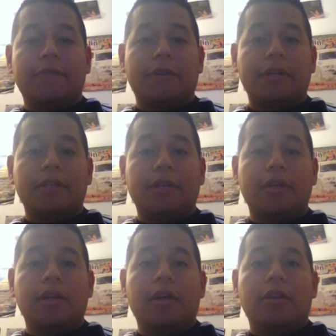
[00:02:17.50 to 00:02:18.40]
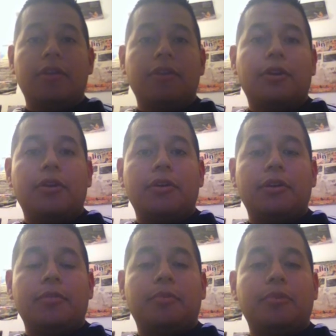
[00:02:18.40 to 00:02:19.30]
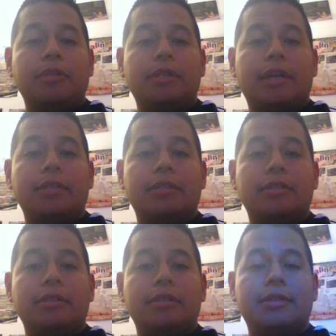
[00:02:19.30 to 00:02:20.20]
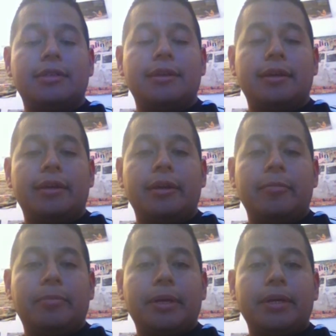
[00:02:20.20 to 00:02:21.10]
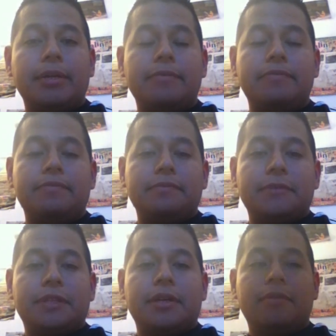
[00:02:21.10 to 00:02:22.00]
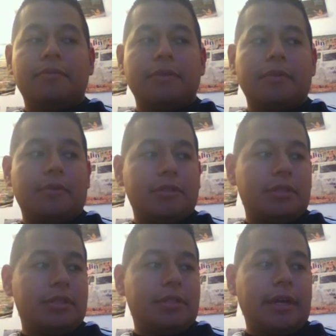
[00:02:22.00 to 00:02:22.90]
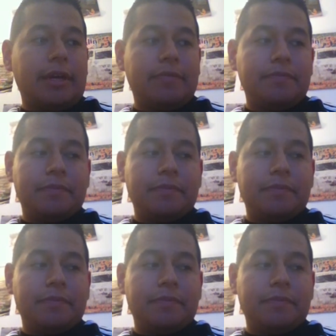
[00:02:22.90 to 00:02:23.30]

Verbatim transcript: after ending third in the points last season. But, you know, it wasn't his day.